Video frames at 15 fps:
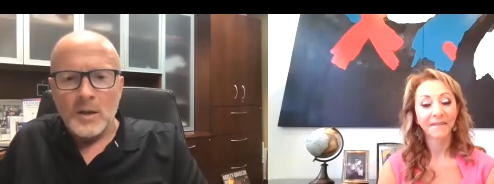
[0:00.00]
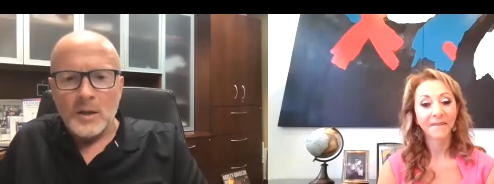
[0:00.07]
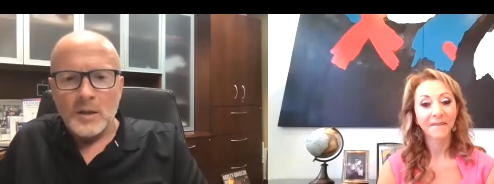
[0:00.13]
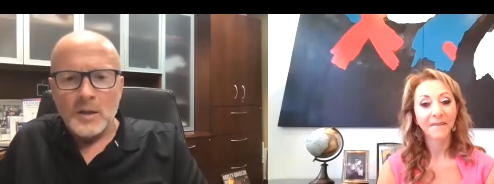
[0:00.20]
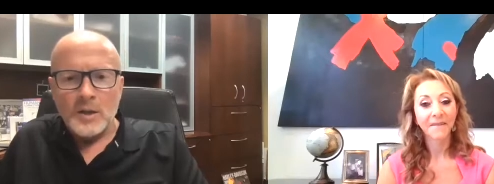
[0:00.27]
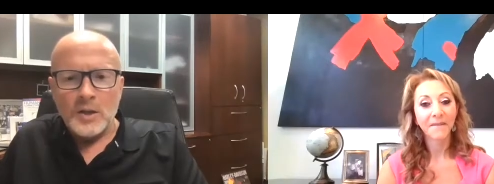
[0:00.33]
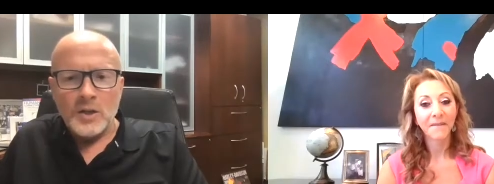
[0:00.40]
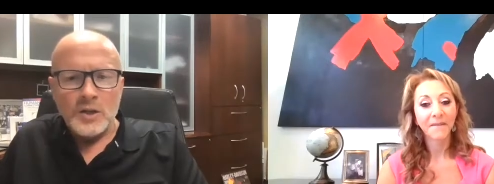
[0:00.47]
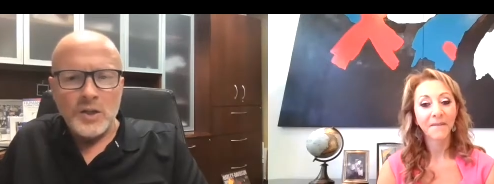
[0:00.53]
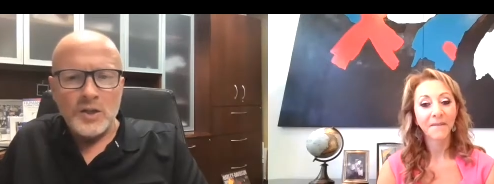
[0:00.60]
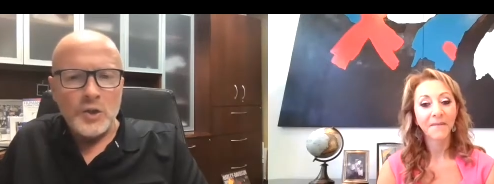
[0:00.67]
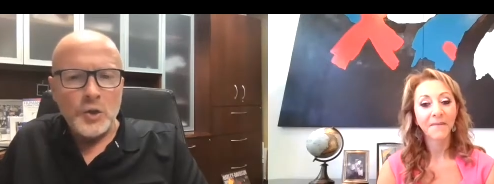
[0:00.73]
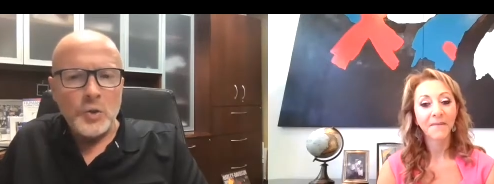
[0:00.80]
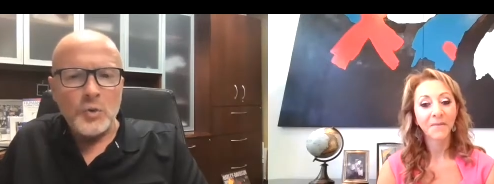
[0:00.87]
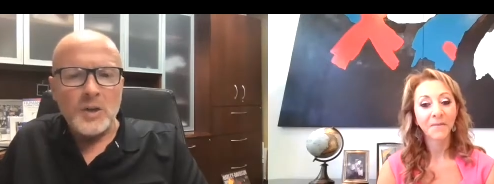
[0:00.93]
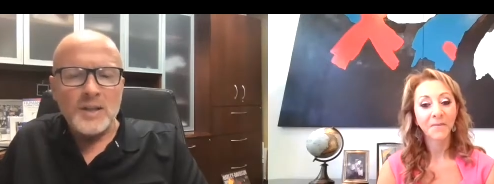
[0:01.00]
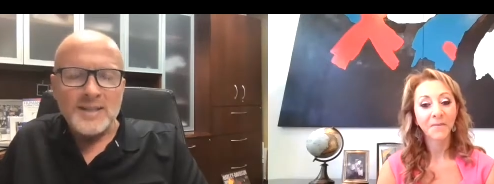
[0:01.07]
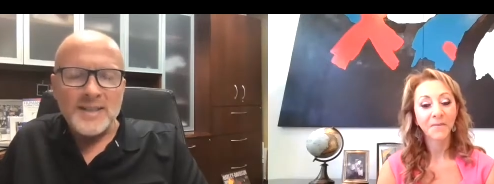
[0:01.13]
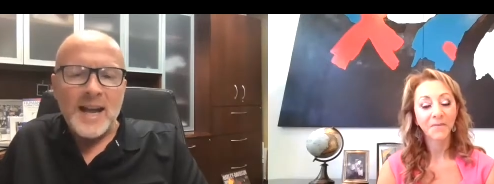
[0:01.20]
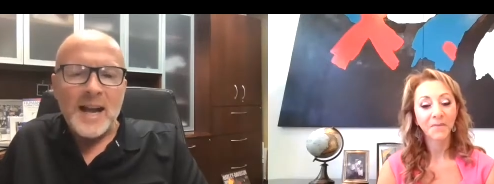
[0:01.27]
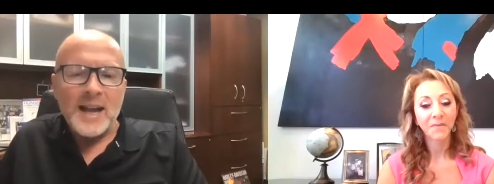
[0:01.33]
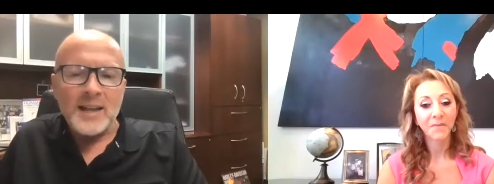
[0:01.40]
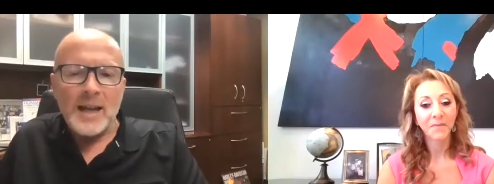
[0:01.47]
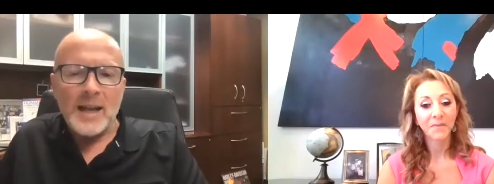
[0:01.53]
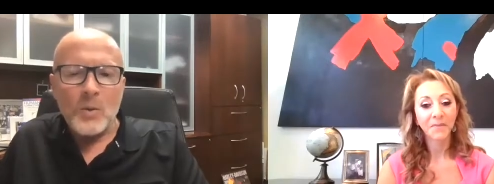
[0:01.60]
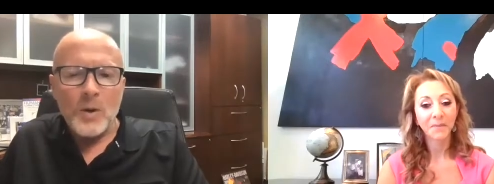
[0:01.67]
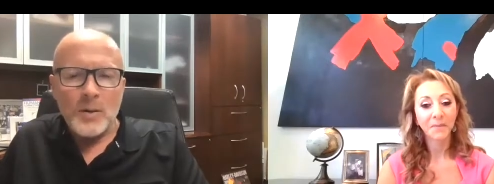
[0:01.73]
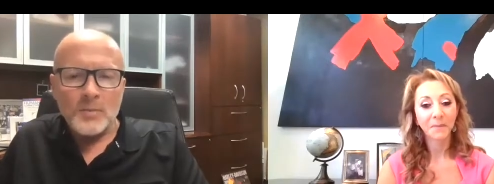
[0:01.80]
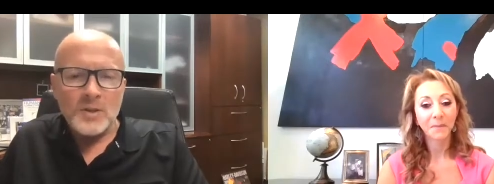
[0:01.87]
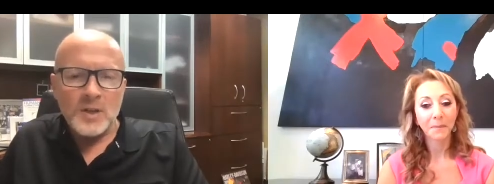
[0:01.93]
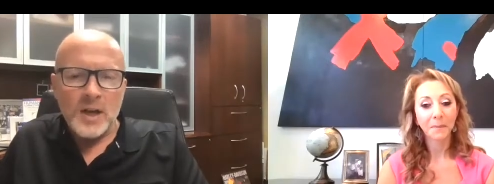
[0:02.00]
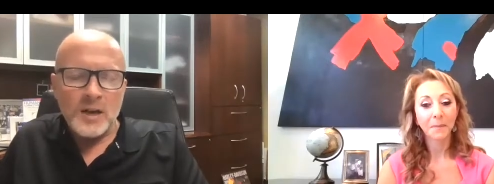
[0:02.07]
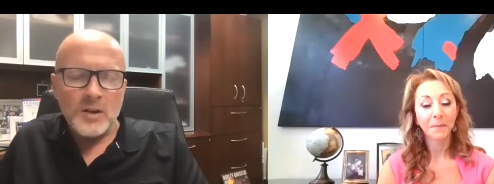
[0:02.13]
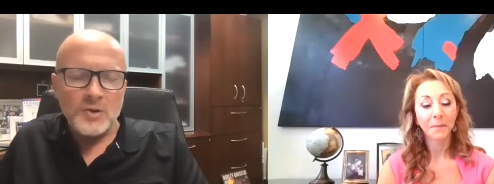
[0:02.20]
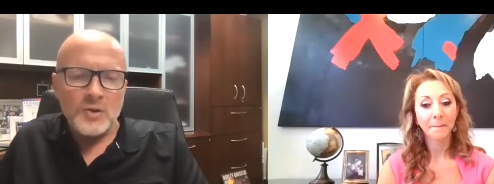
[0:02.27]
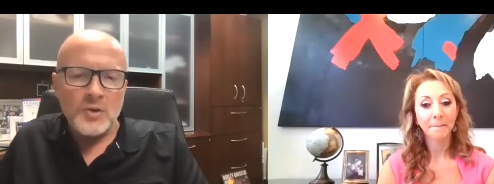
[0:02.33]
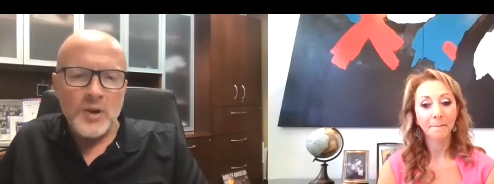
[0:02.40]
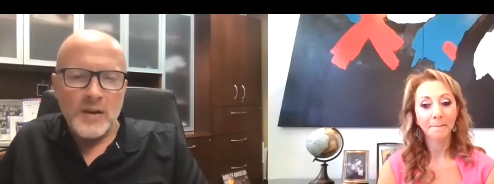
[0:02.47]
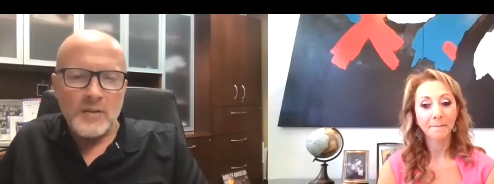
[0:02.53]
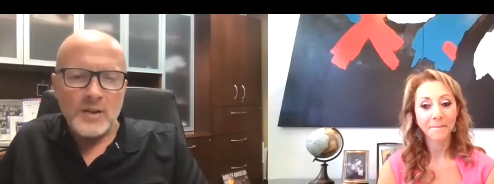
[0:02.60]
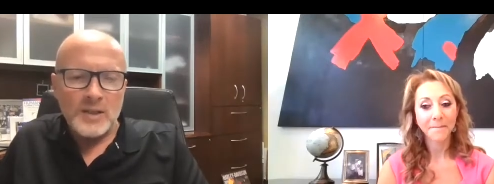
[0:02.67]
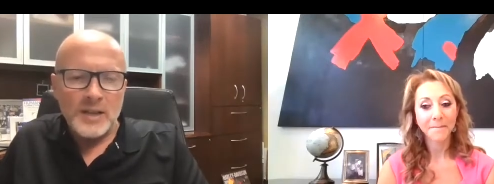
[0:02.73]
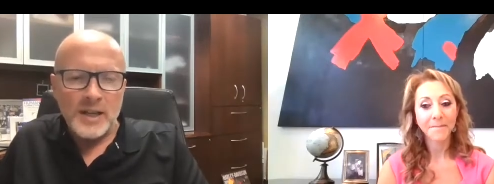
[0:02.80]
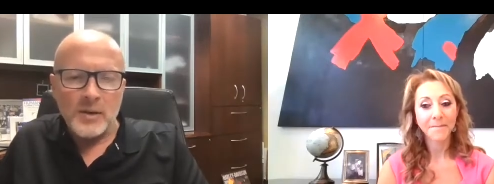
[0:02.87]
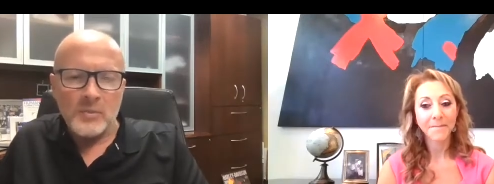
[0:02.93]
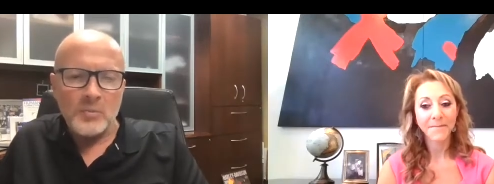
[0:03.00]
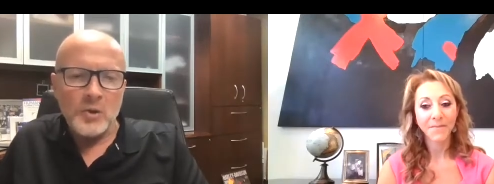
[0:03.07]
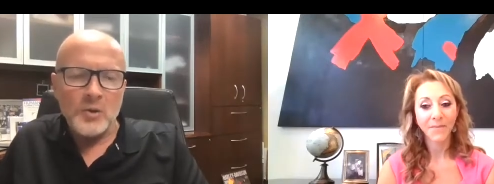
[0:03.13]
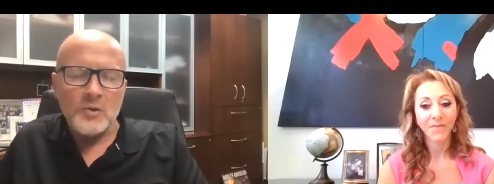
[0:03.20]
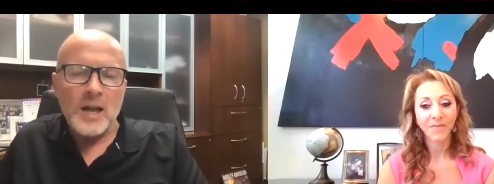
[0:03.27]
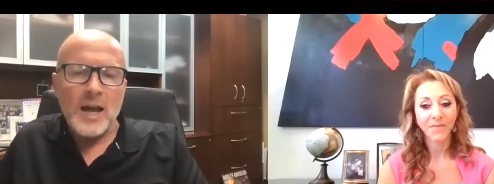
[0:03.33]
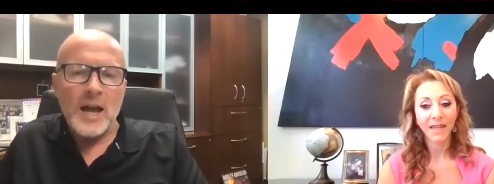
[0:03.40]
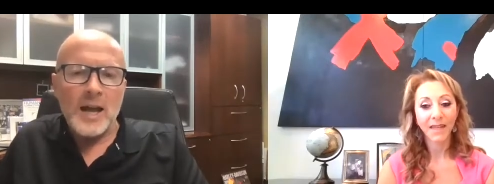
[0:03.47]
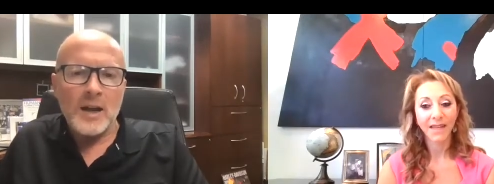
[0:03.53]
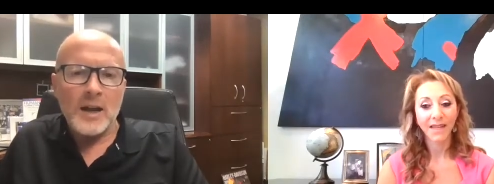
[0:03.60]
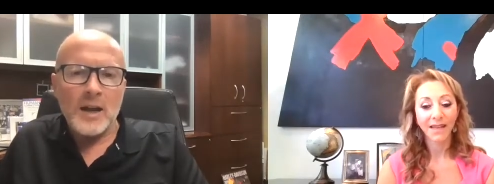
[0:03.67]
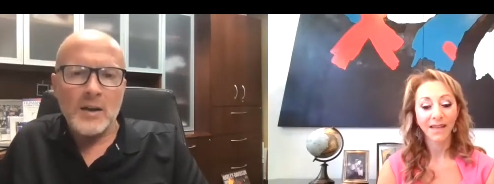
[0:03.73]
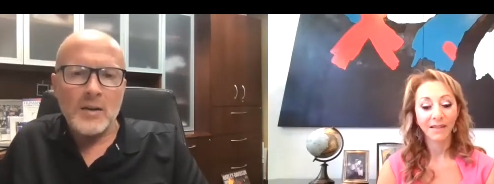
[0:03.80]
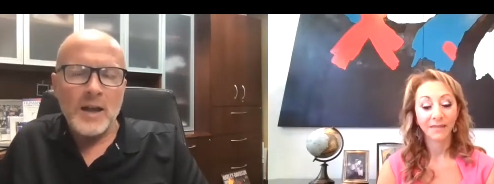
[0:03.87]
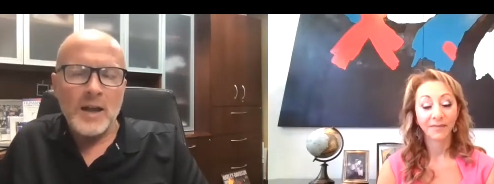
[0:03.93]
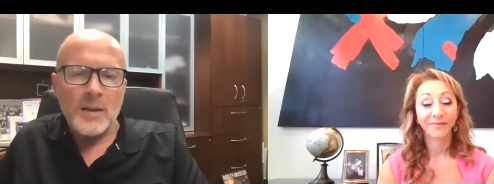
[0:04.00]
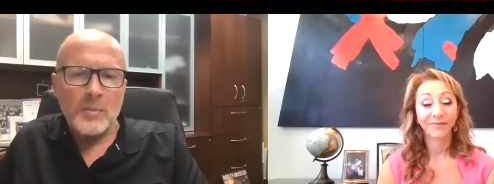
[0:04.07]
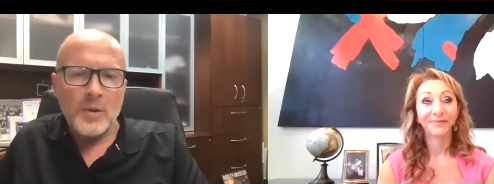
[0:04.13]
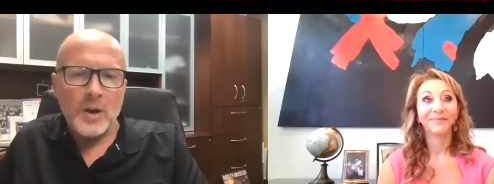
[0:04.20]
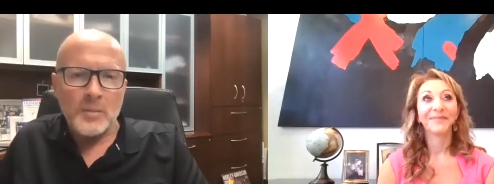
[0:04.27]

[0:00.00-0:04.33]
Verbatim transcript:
Speaker 1: did, did you design that website? Did you have a team do that? How did that come